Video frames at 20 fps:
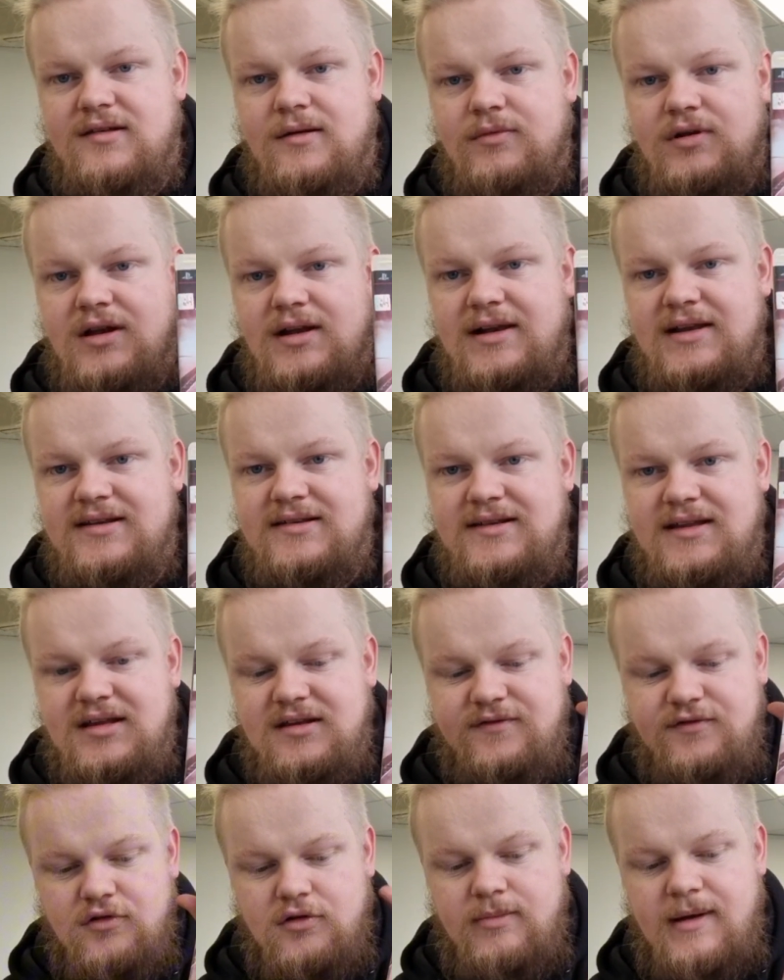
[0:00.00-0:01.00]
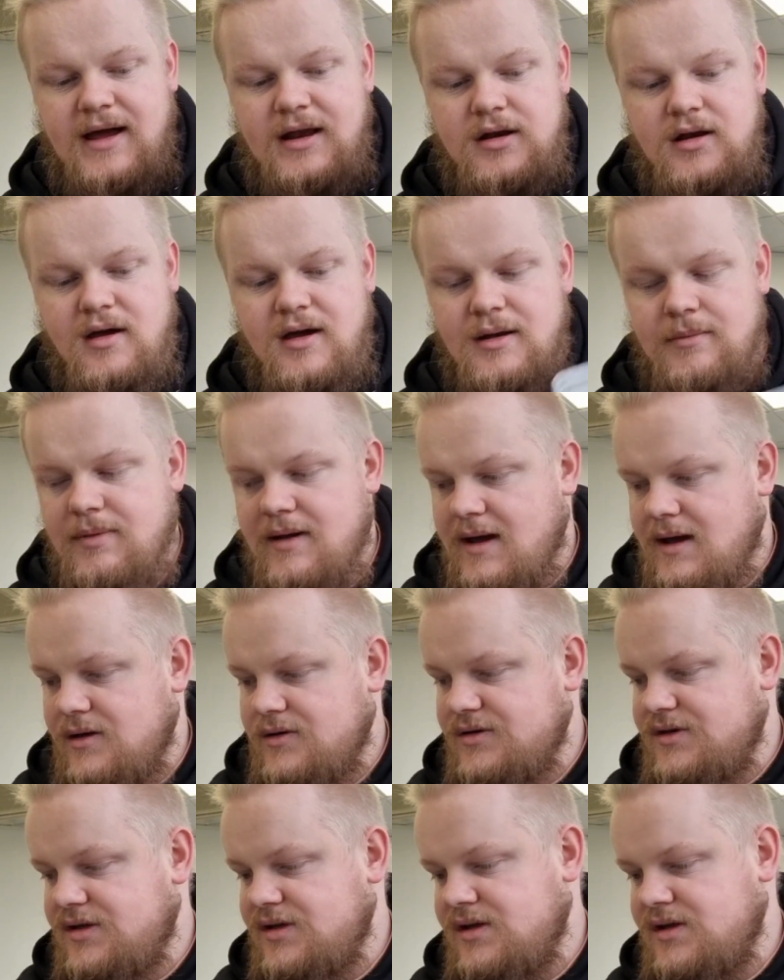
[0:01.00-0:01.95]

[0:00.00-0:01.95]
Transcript: I'm going to list this for about £9.